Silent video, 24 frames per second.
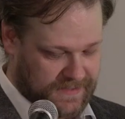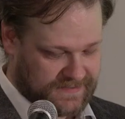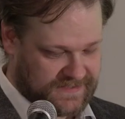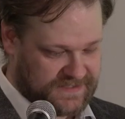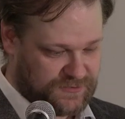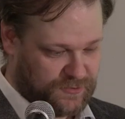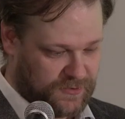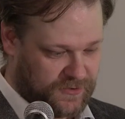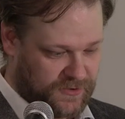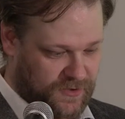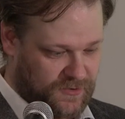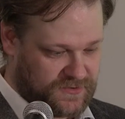
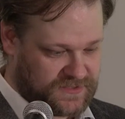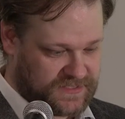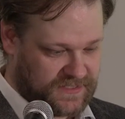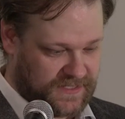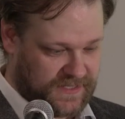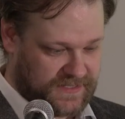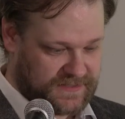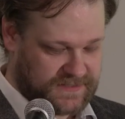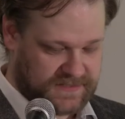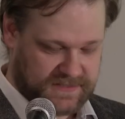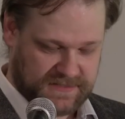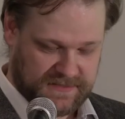it sort of goes
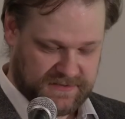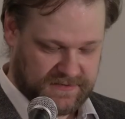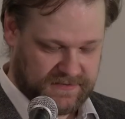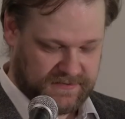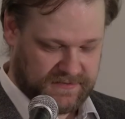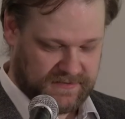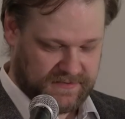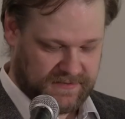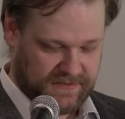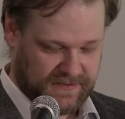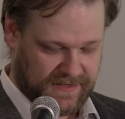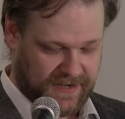against,
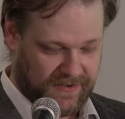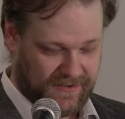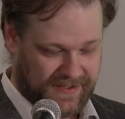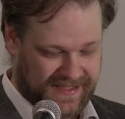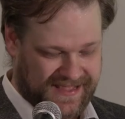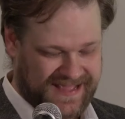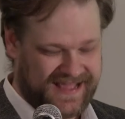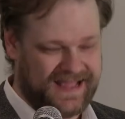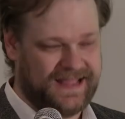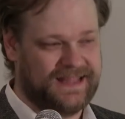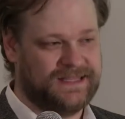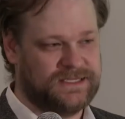you know,
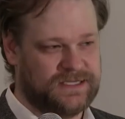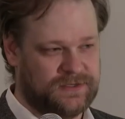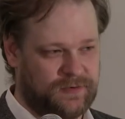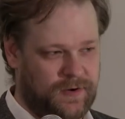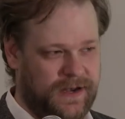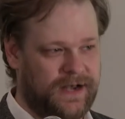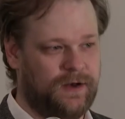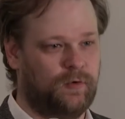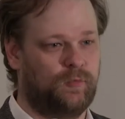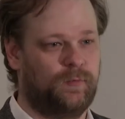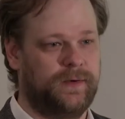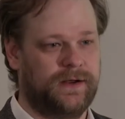it
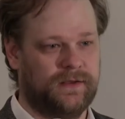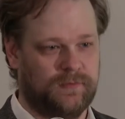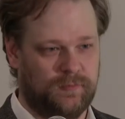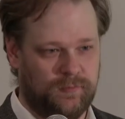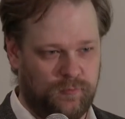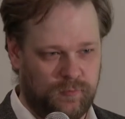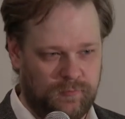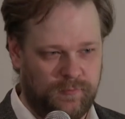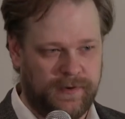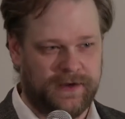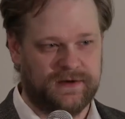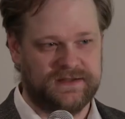in a
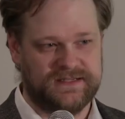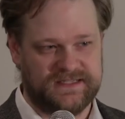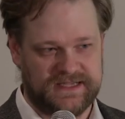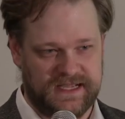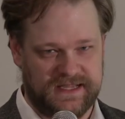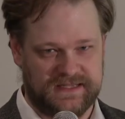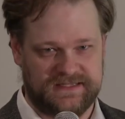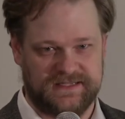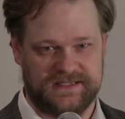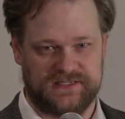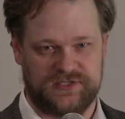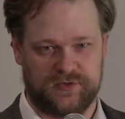real weird
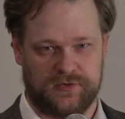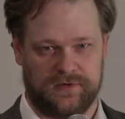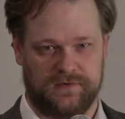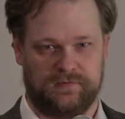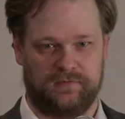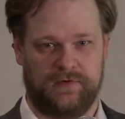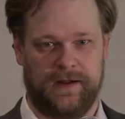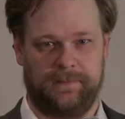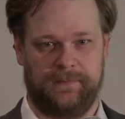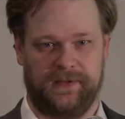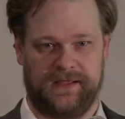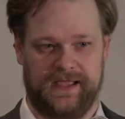sense, it's sort
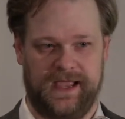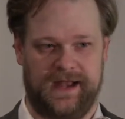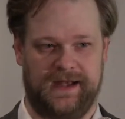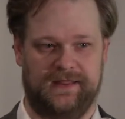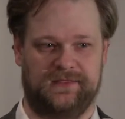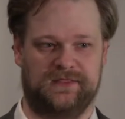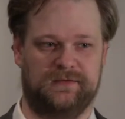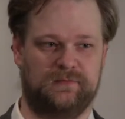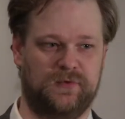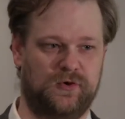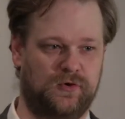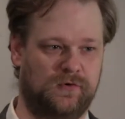of
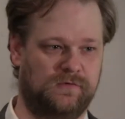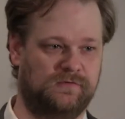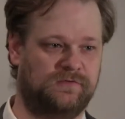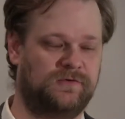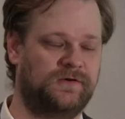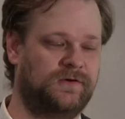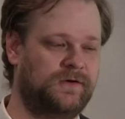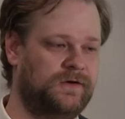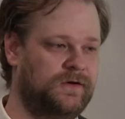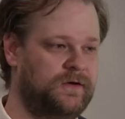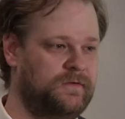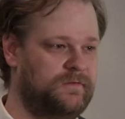replicating the
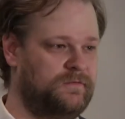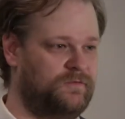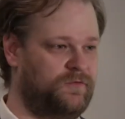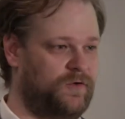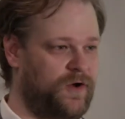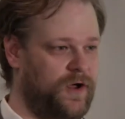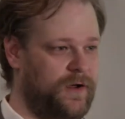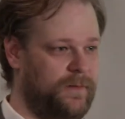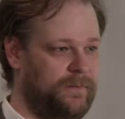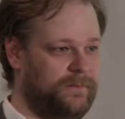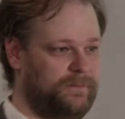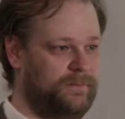move
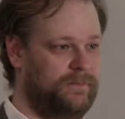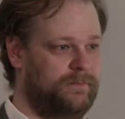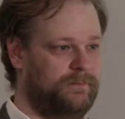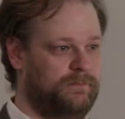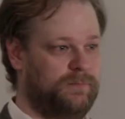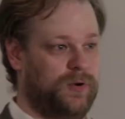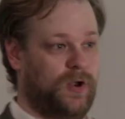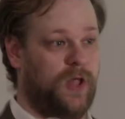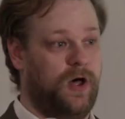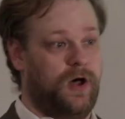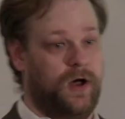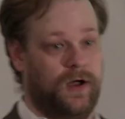from
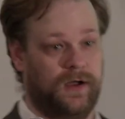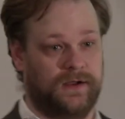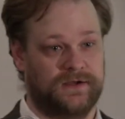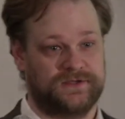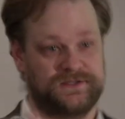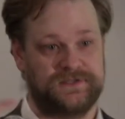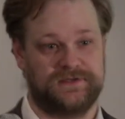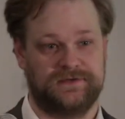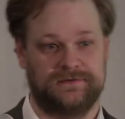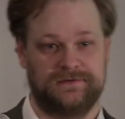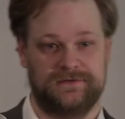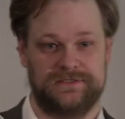
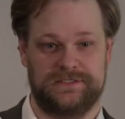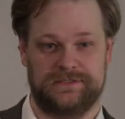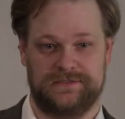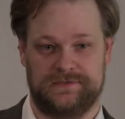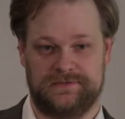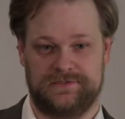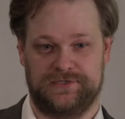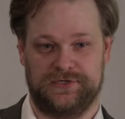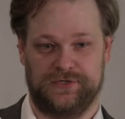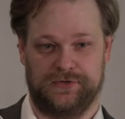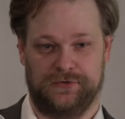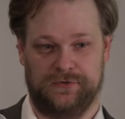blogs
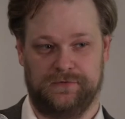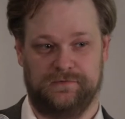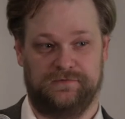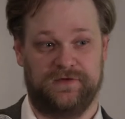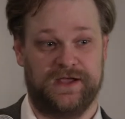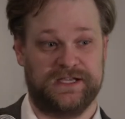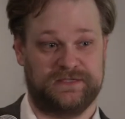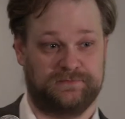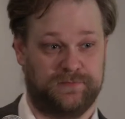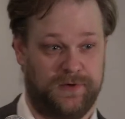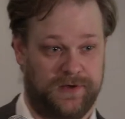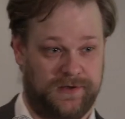to
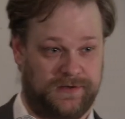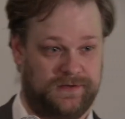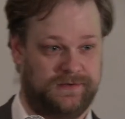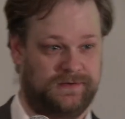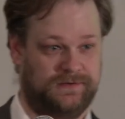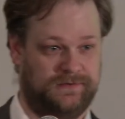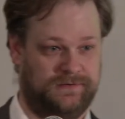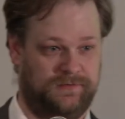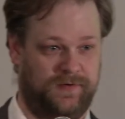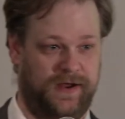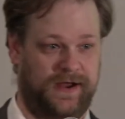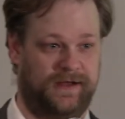Facebook,
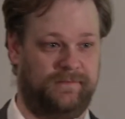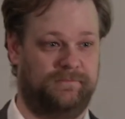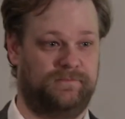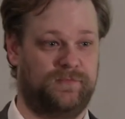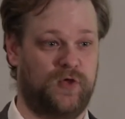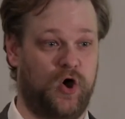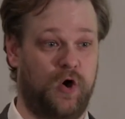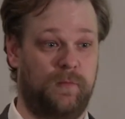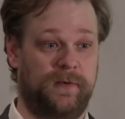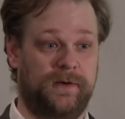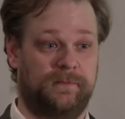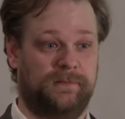right?
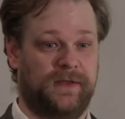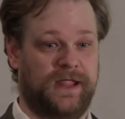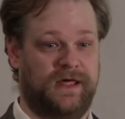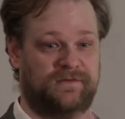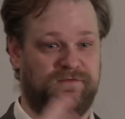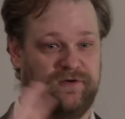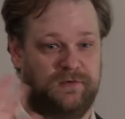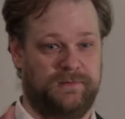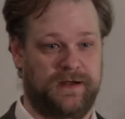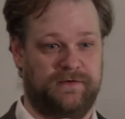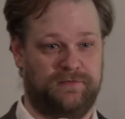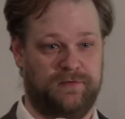Open
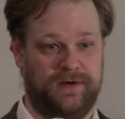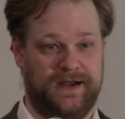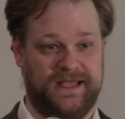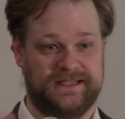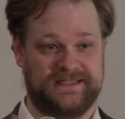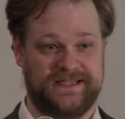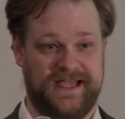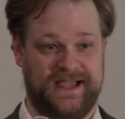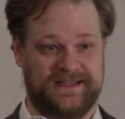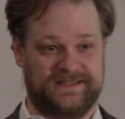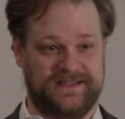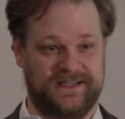platform everyone
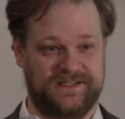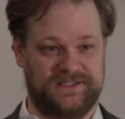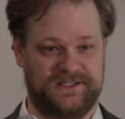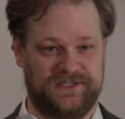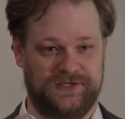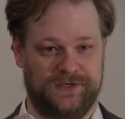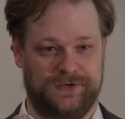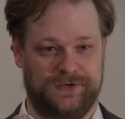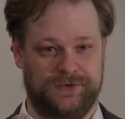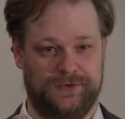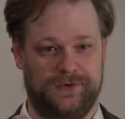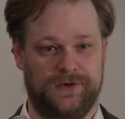has access
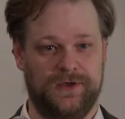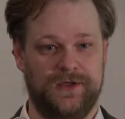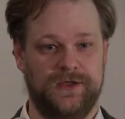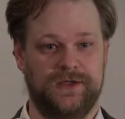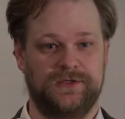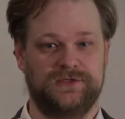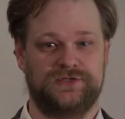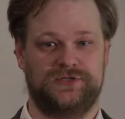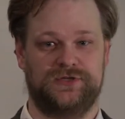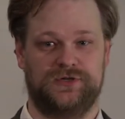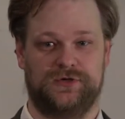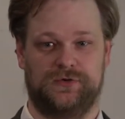to,
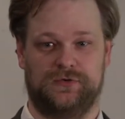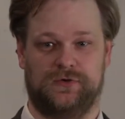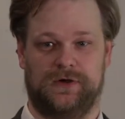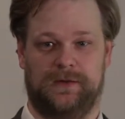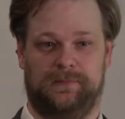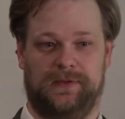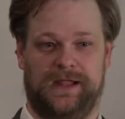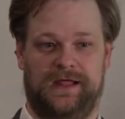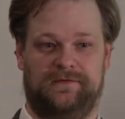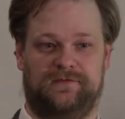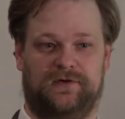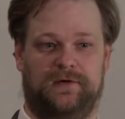to
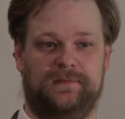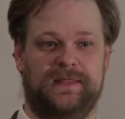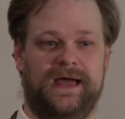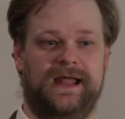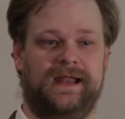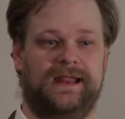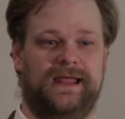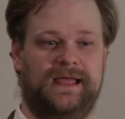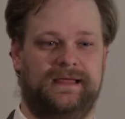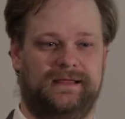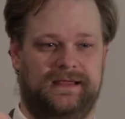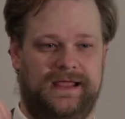a platform
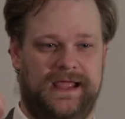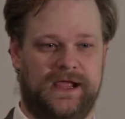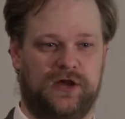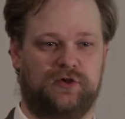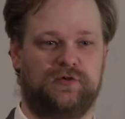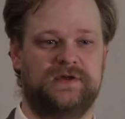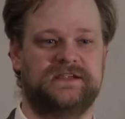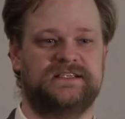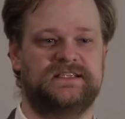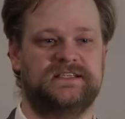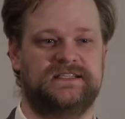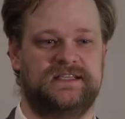that
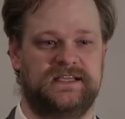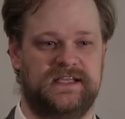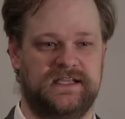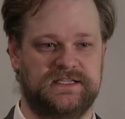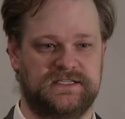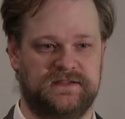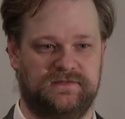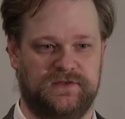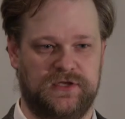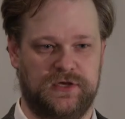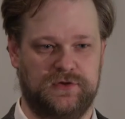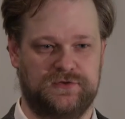increases the
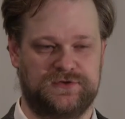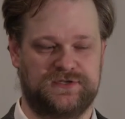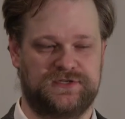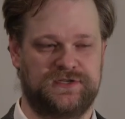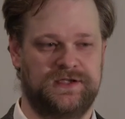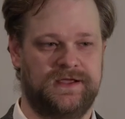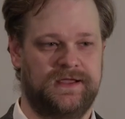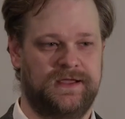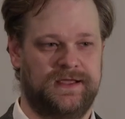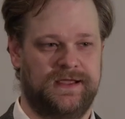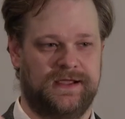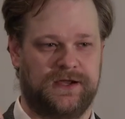ease of
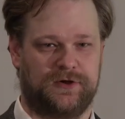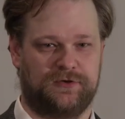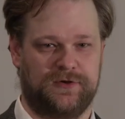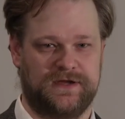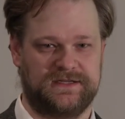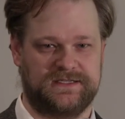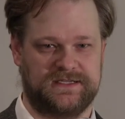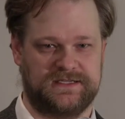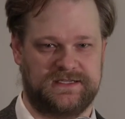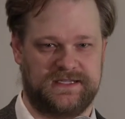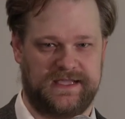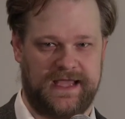use,
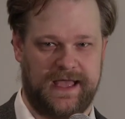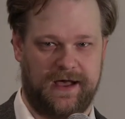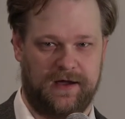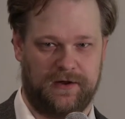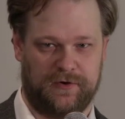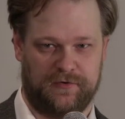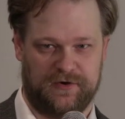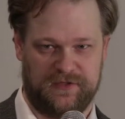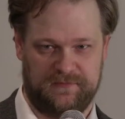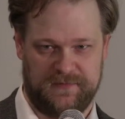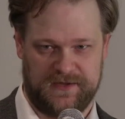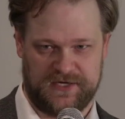increases the
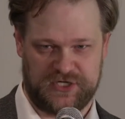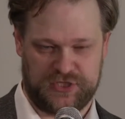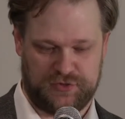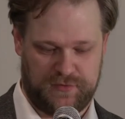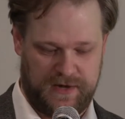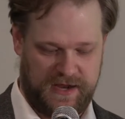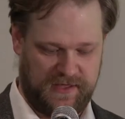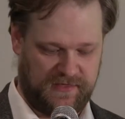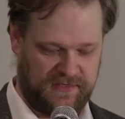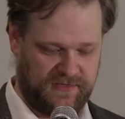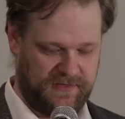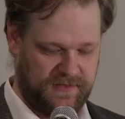algorithmic
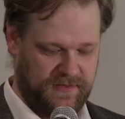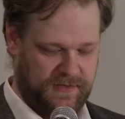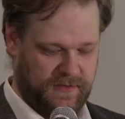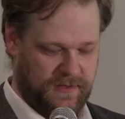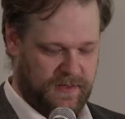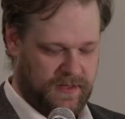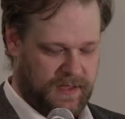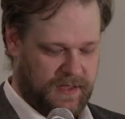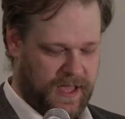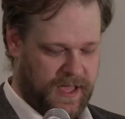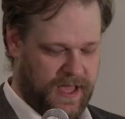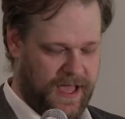strength.
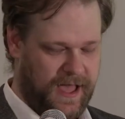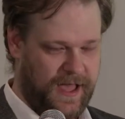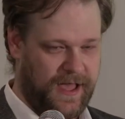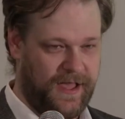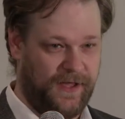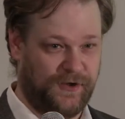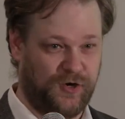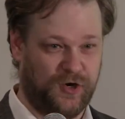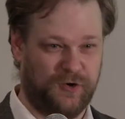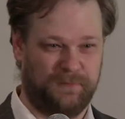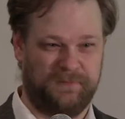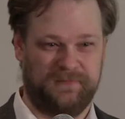
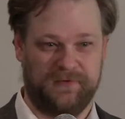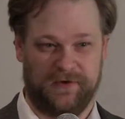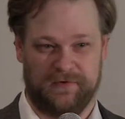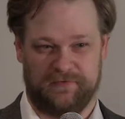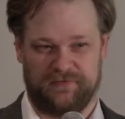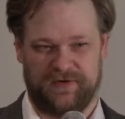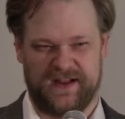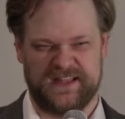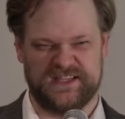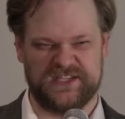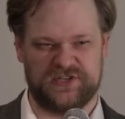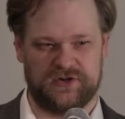Uh, your, your
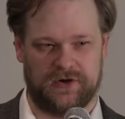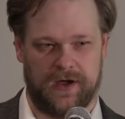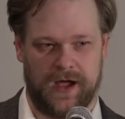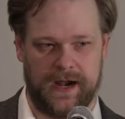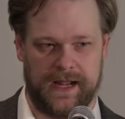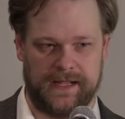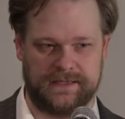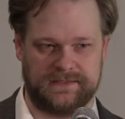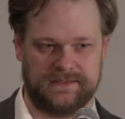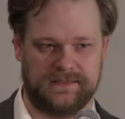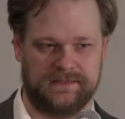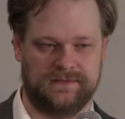friends are
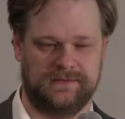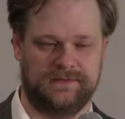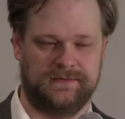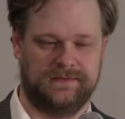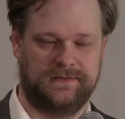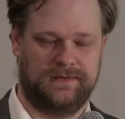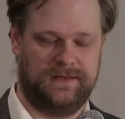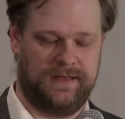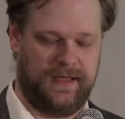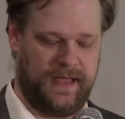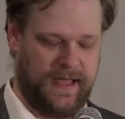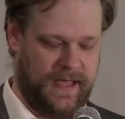on it,
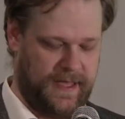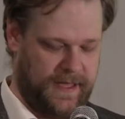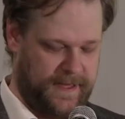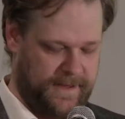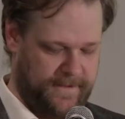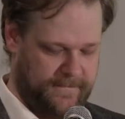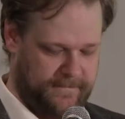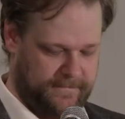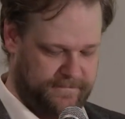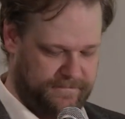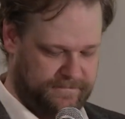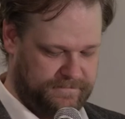
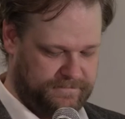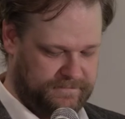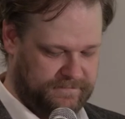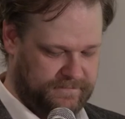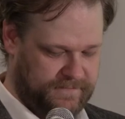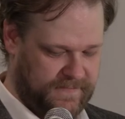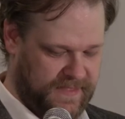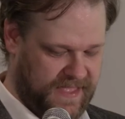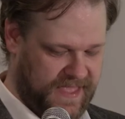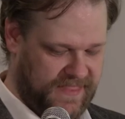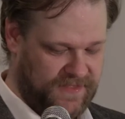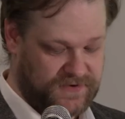um,
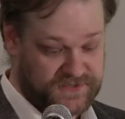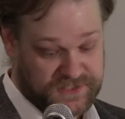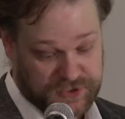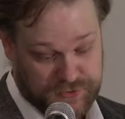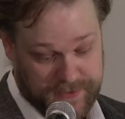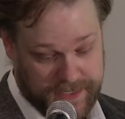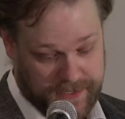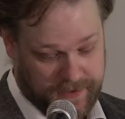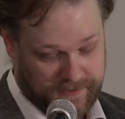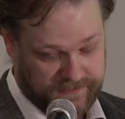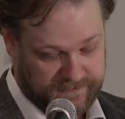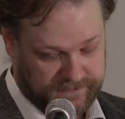and there's a
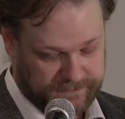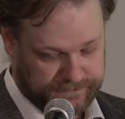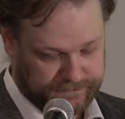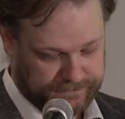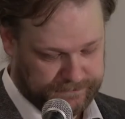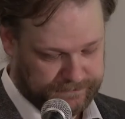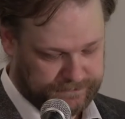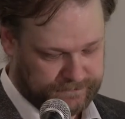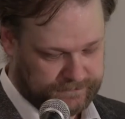trade off.